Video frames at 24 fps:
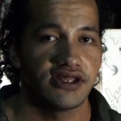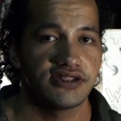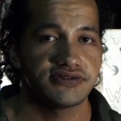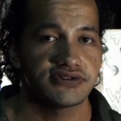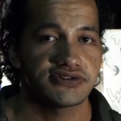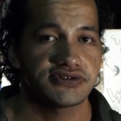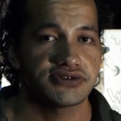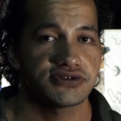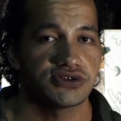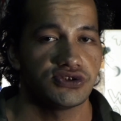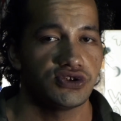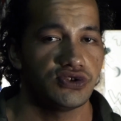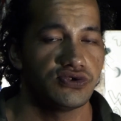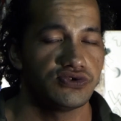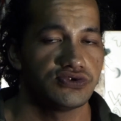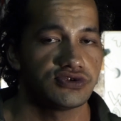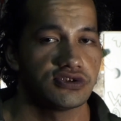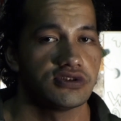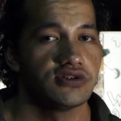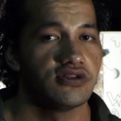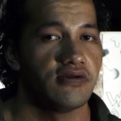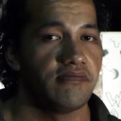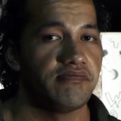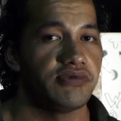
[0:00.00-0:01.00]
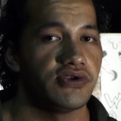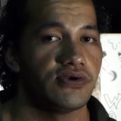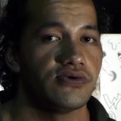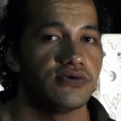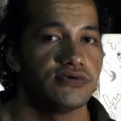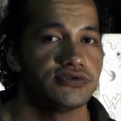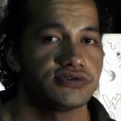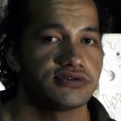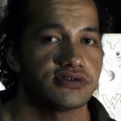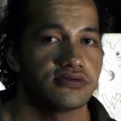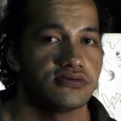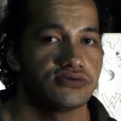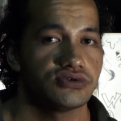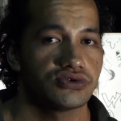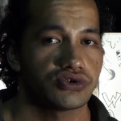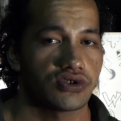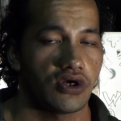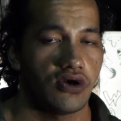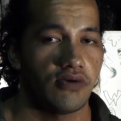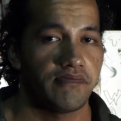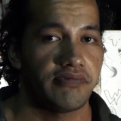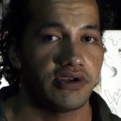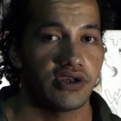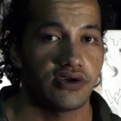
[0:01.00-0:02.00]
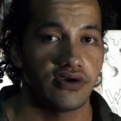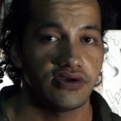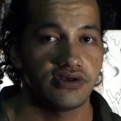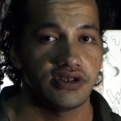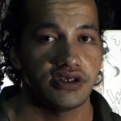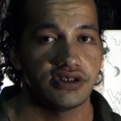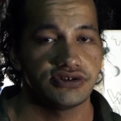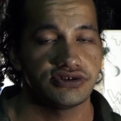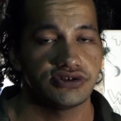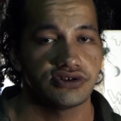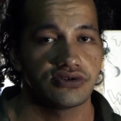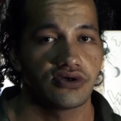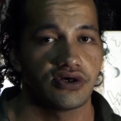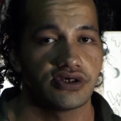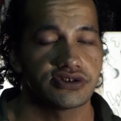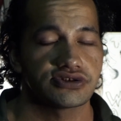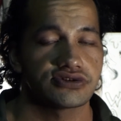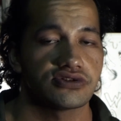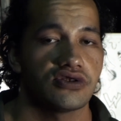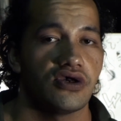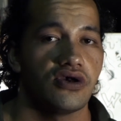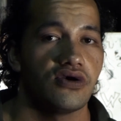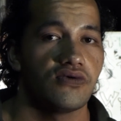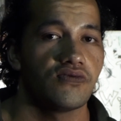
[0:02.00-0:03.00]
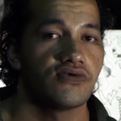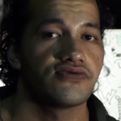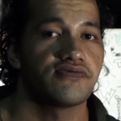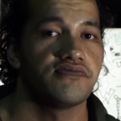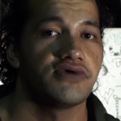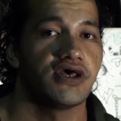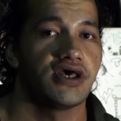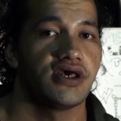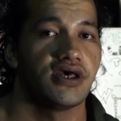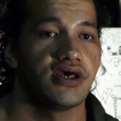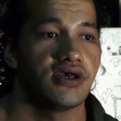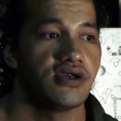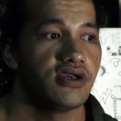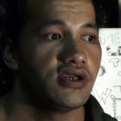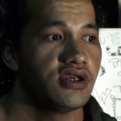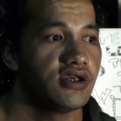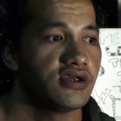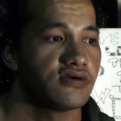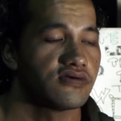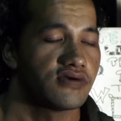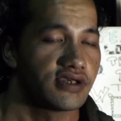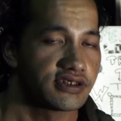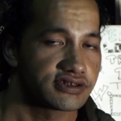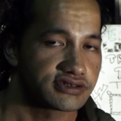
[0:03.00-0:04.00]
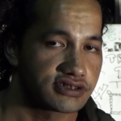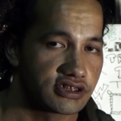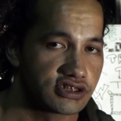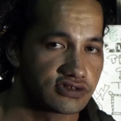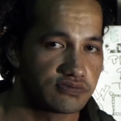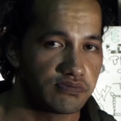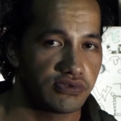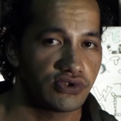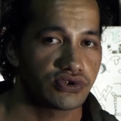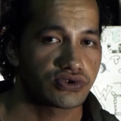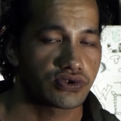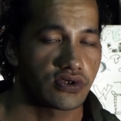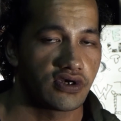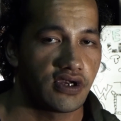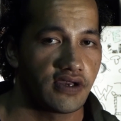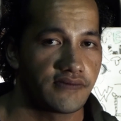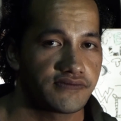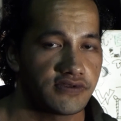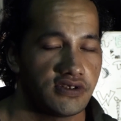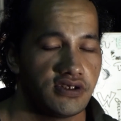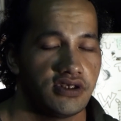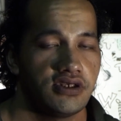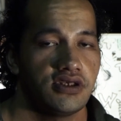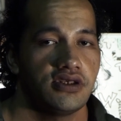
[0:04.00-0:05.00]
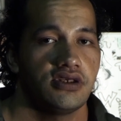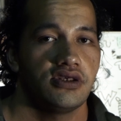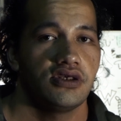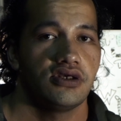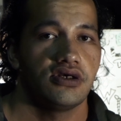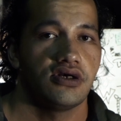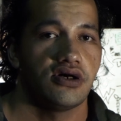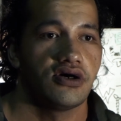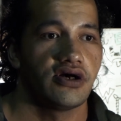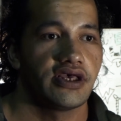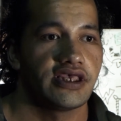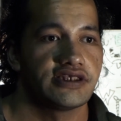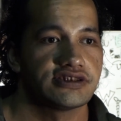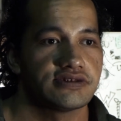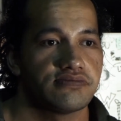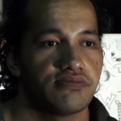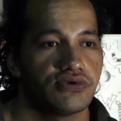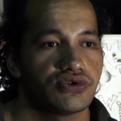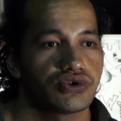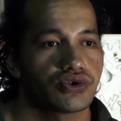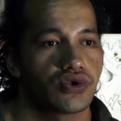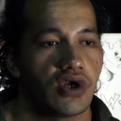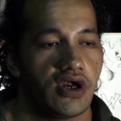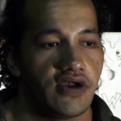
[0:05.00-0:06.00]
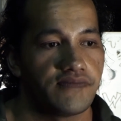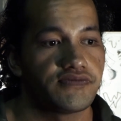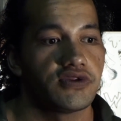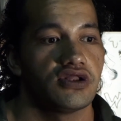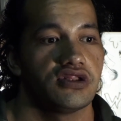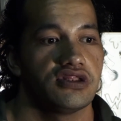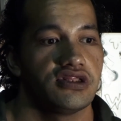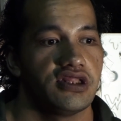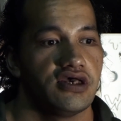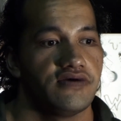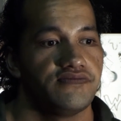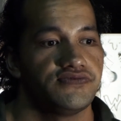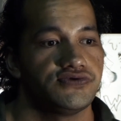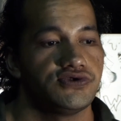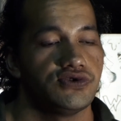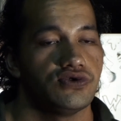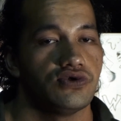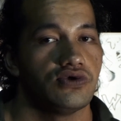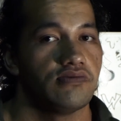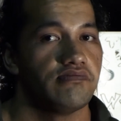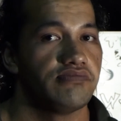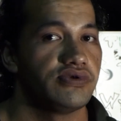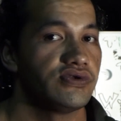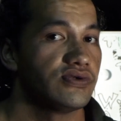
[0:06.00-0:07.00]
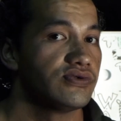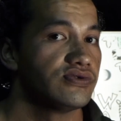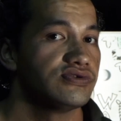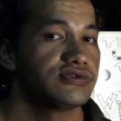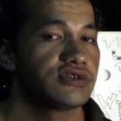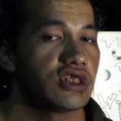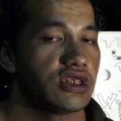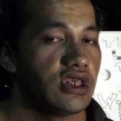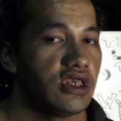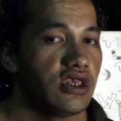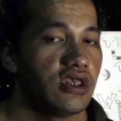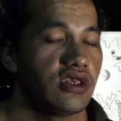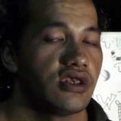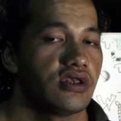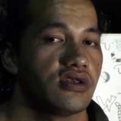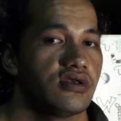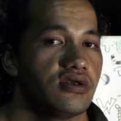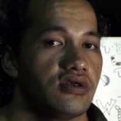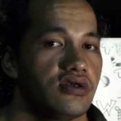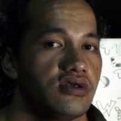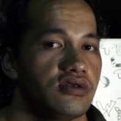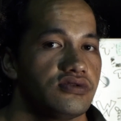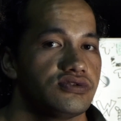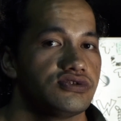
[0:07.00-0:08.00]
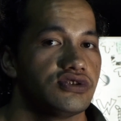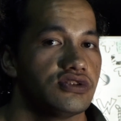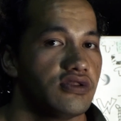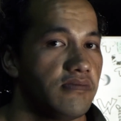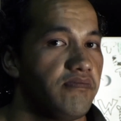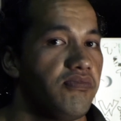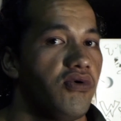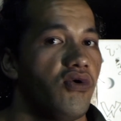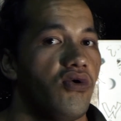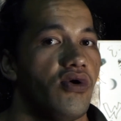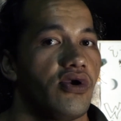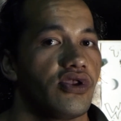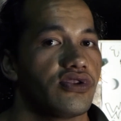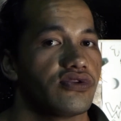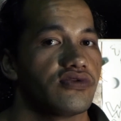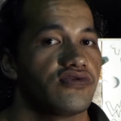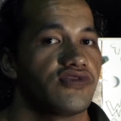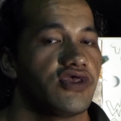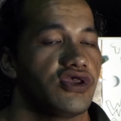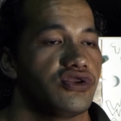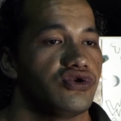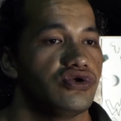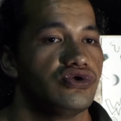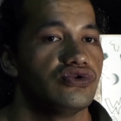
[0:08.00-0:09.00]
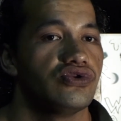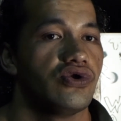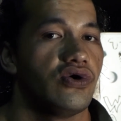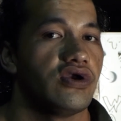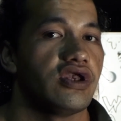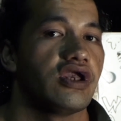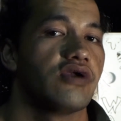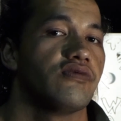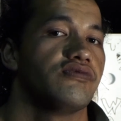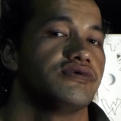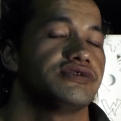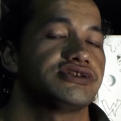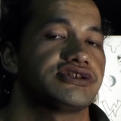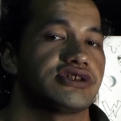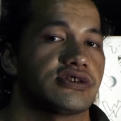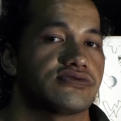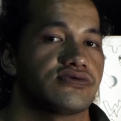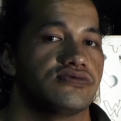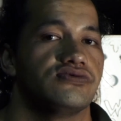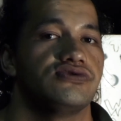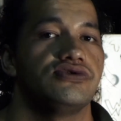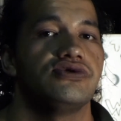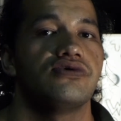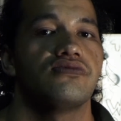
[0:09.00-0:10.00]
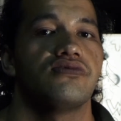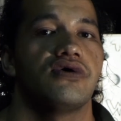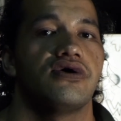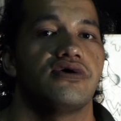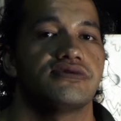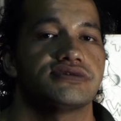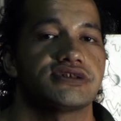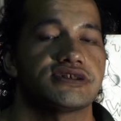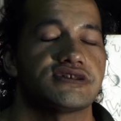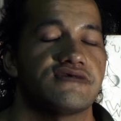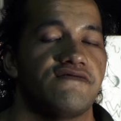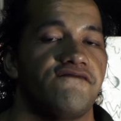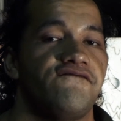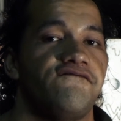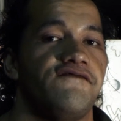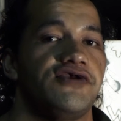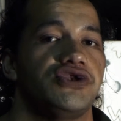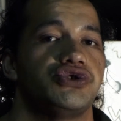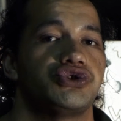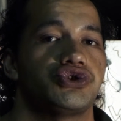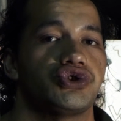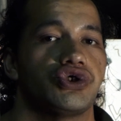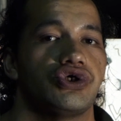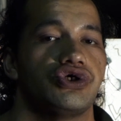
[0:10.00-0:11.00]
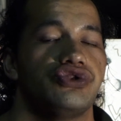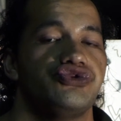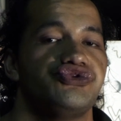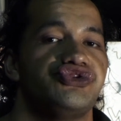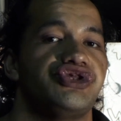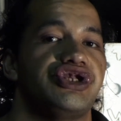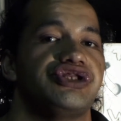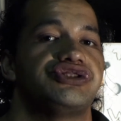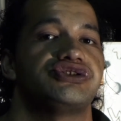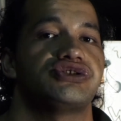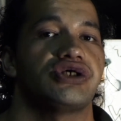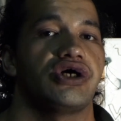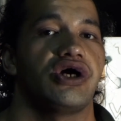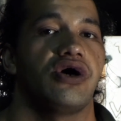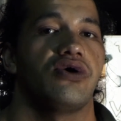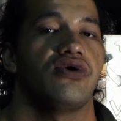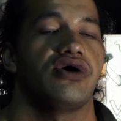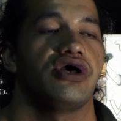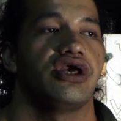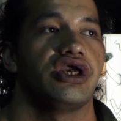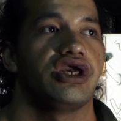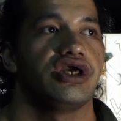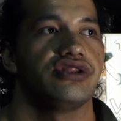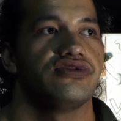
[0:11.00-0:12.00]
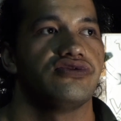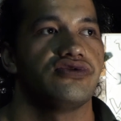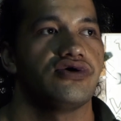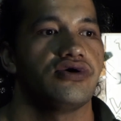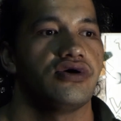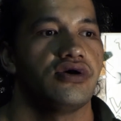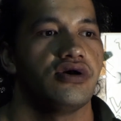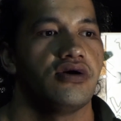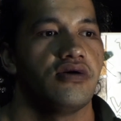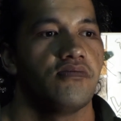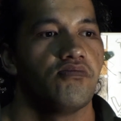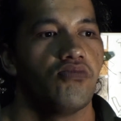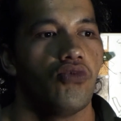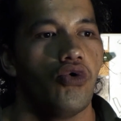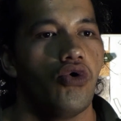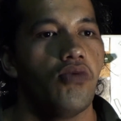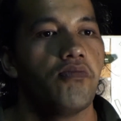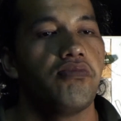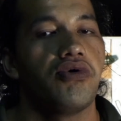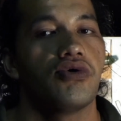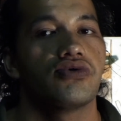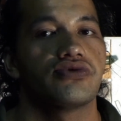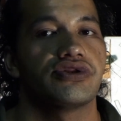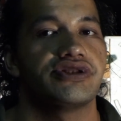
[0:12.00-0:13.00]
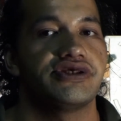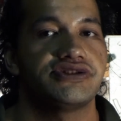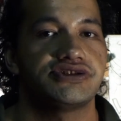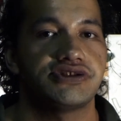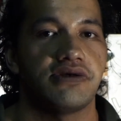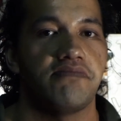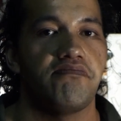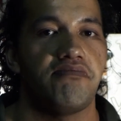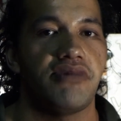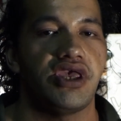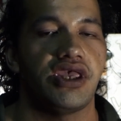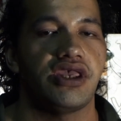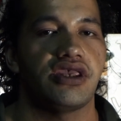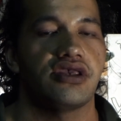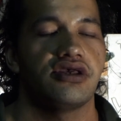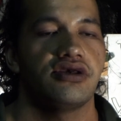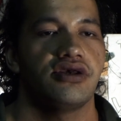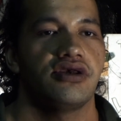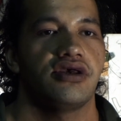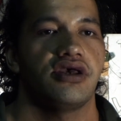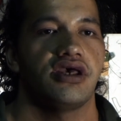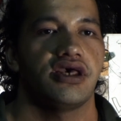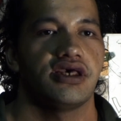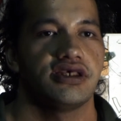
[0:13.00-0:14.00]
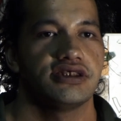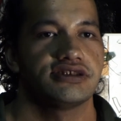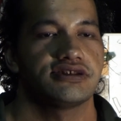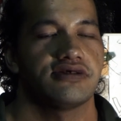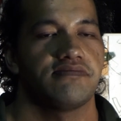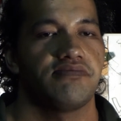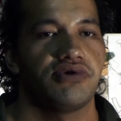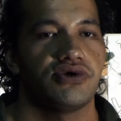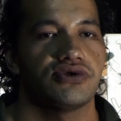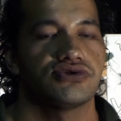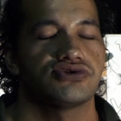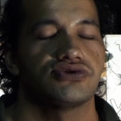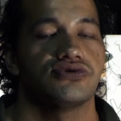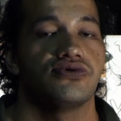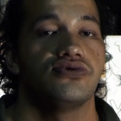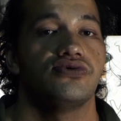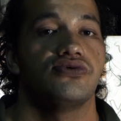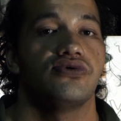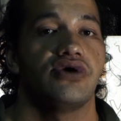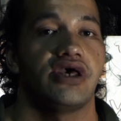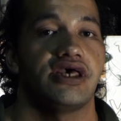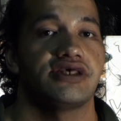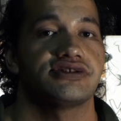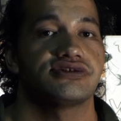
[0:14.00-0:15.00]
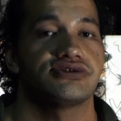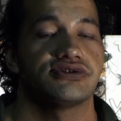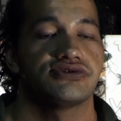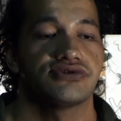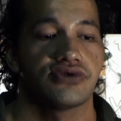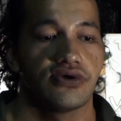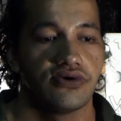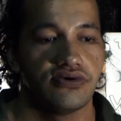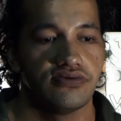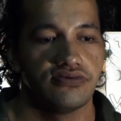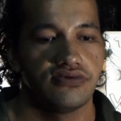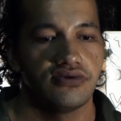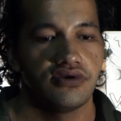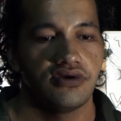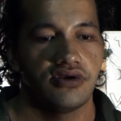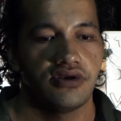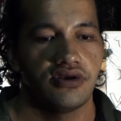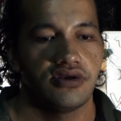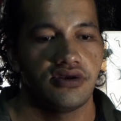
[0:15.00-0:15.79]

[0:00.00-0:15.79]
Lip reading: months used and abused trial period, as you guys know, with Ras Does Bushcraft. I, as a bushcrafter, love to abuse gear to the point that you know every subtle nuance, feature, and detail, and more importantly to me, as a person who has his own